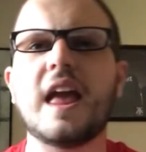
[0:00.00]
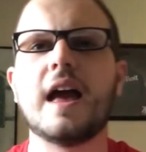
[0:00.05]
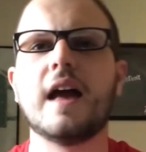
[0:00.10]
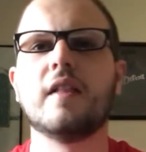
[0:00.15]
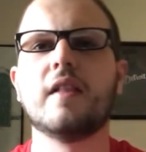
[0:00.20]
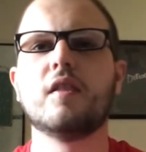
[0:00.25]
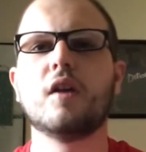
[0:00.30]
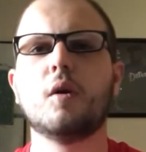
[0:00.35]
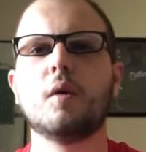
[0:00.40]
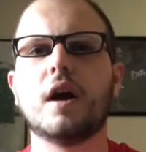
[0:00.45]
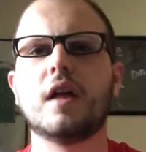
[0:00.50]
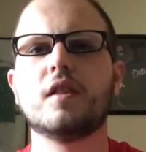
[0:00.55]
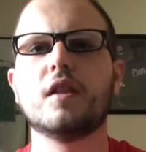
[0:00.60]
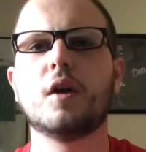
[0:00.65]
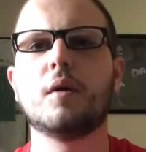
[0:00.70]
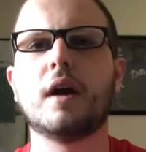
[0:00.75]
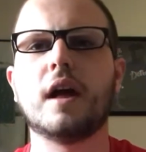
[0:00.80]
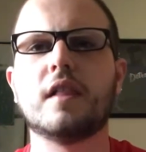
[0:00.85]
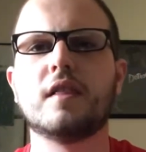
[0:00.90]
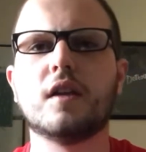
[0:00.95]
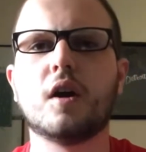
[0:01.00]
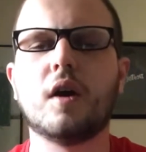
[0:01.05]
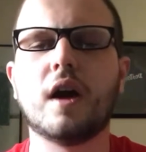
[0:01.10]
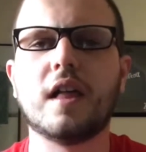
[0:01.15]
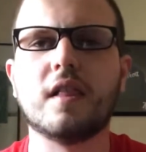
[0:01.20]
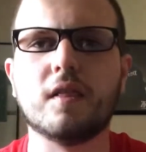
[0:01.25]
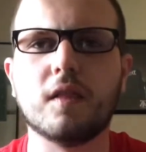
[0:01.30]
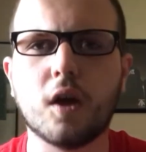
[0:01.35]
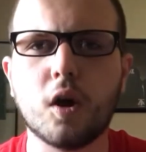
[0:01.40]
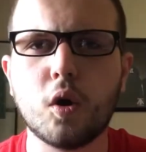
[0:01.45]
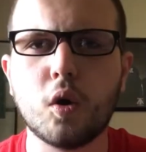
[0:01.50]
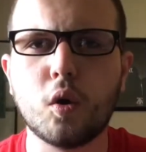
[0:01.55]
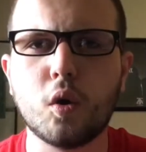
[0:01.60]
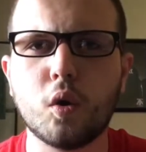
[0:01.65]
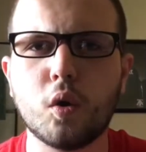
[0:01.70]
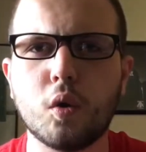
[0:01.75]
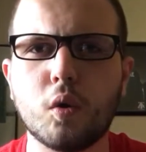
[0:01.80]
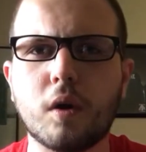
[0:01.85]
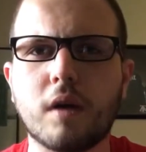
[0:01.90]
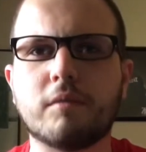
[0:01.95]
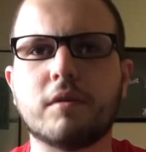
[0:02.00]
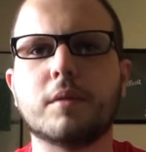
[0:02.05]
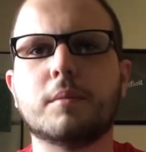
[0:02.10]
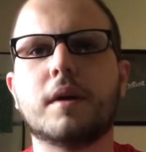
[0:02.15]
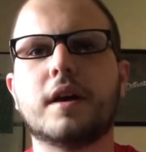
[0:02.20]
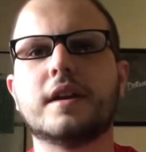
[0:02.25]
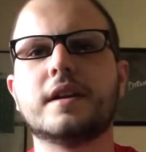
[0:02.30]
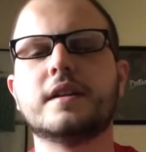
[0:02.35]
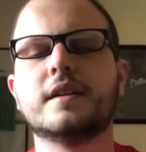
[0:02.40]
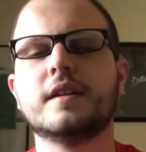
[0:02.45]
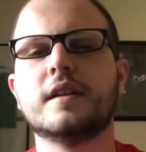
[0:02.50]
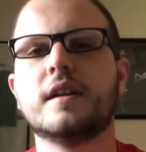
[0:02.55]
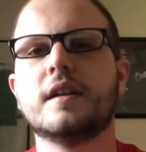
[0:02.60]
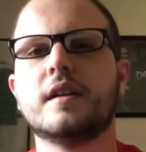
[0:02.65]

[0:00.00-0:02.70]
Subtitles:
Hello, everybody.